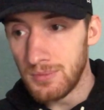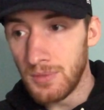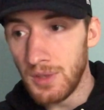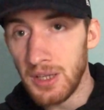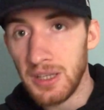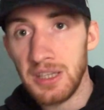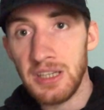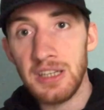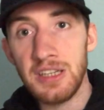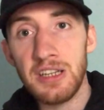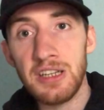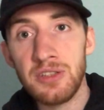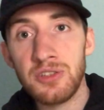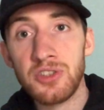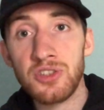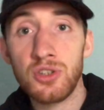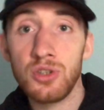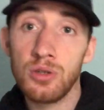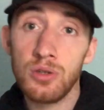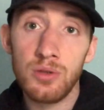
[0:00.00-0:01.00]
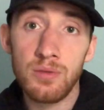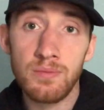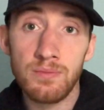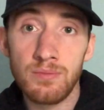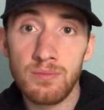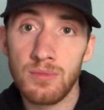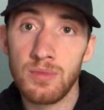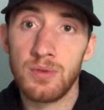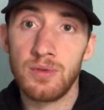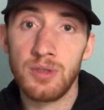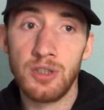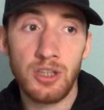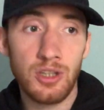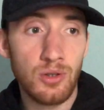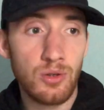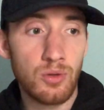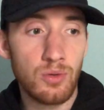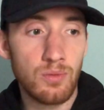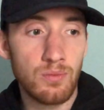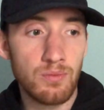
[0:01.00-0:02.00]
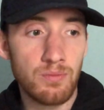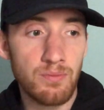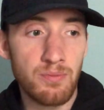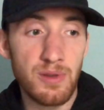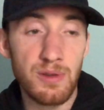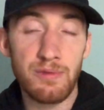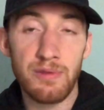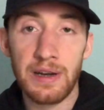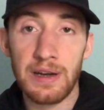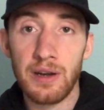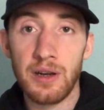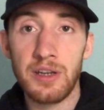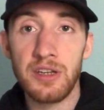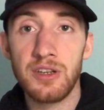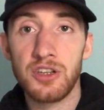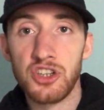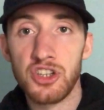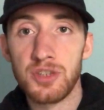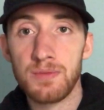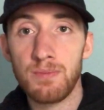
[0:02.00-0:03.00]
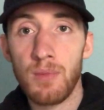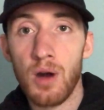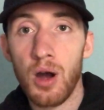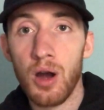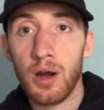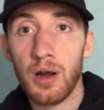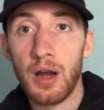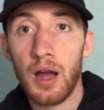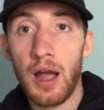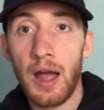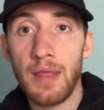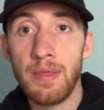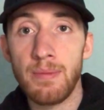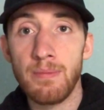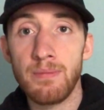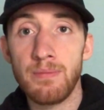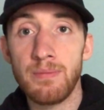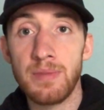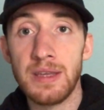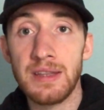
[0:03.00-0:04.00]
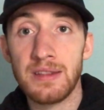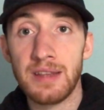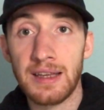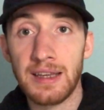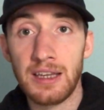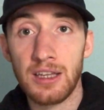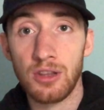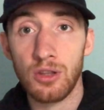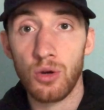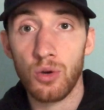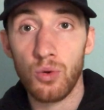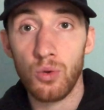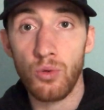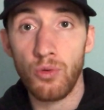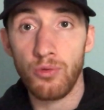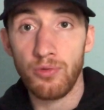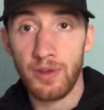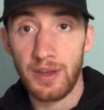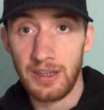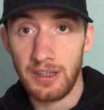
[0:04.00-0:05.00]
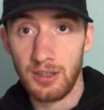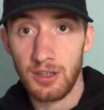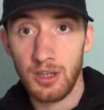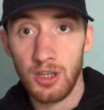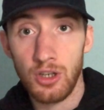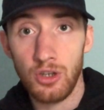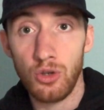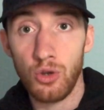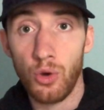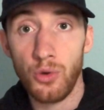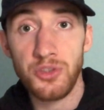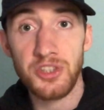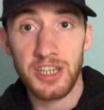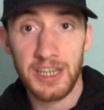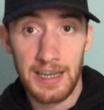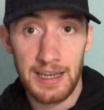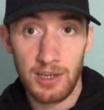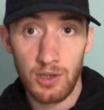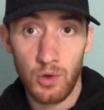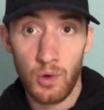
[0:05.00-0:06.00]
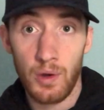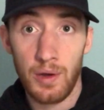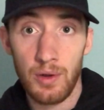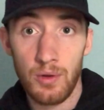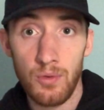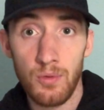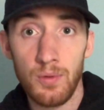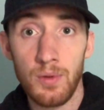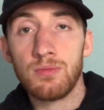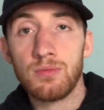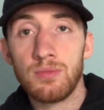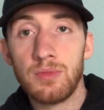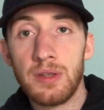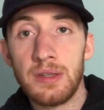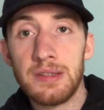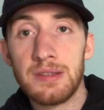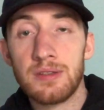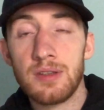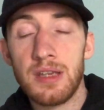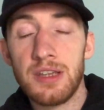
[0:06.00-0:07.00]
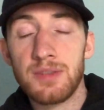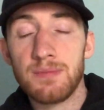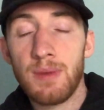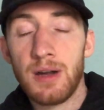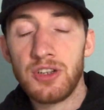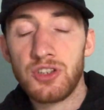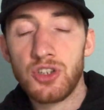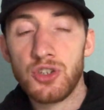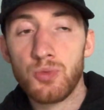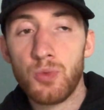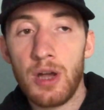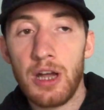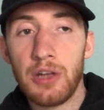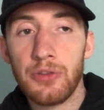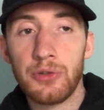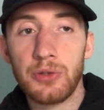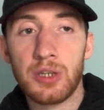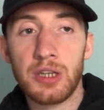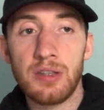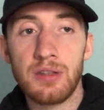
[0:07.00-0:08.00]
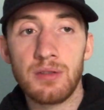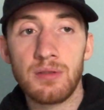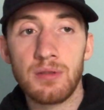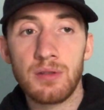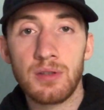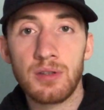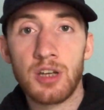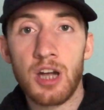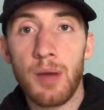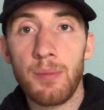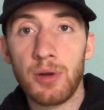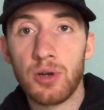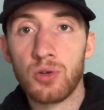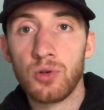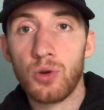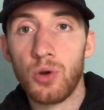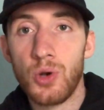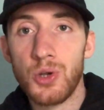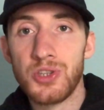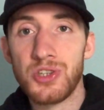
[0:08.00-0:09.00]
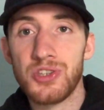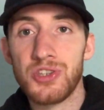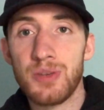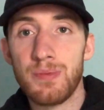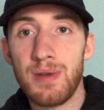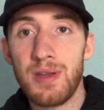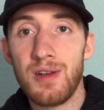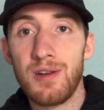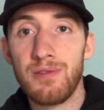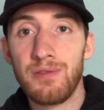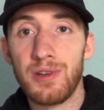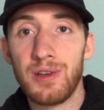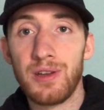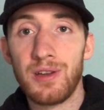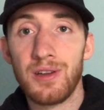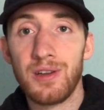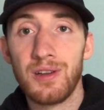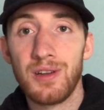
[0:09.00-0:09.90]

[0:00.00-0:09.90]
he needs to, you know, be very smart and be thinking the whole fight, not to get caught out. As much as Wilder can come across as a bit of a